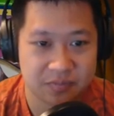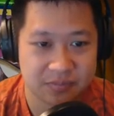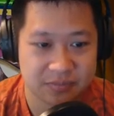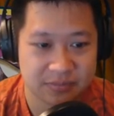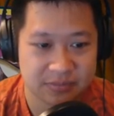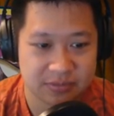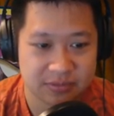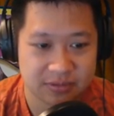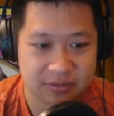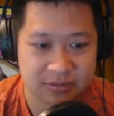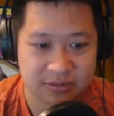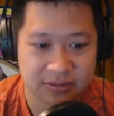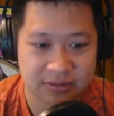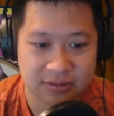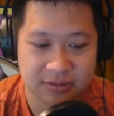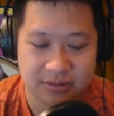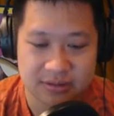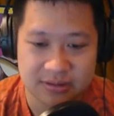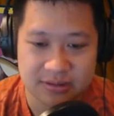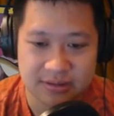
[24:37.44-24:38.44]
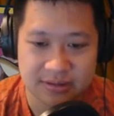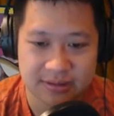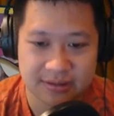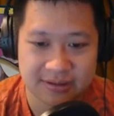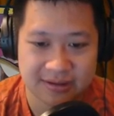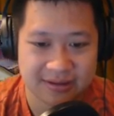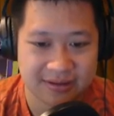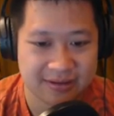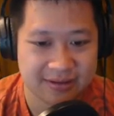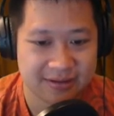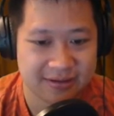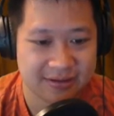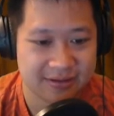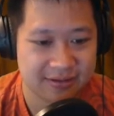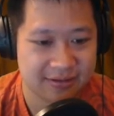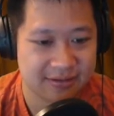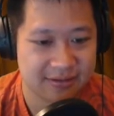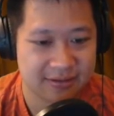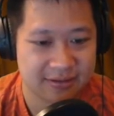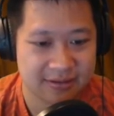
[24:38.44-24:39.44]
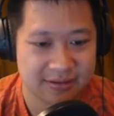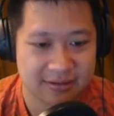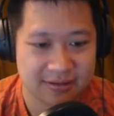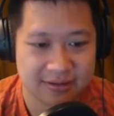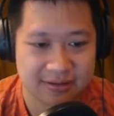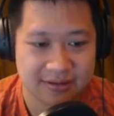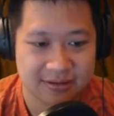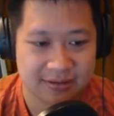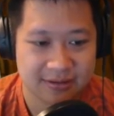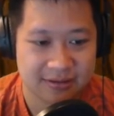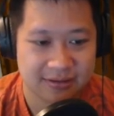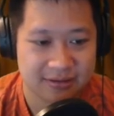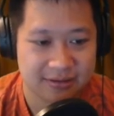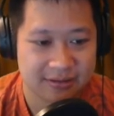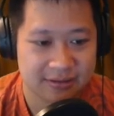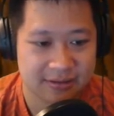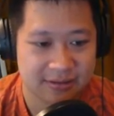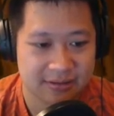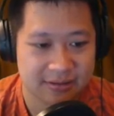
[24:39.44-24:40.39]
Nothing is said.